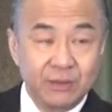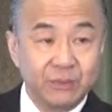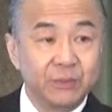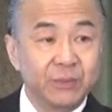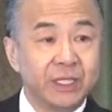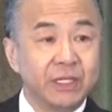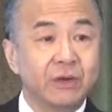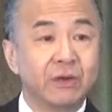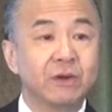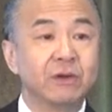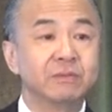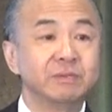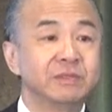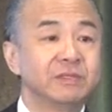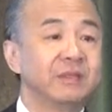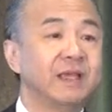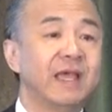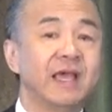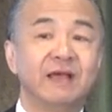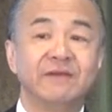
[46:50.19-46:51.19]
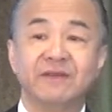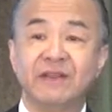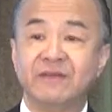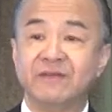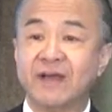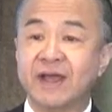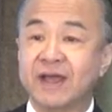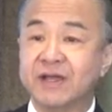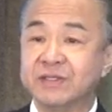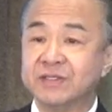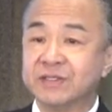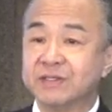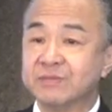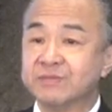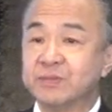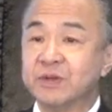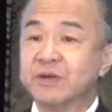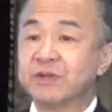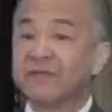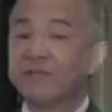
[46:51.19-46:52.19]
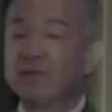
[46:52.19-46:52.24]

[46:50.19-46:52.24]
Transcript: We hope to have advisor book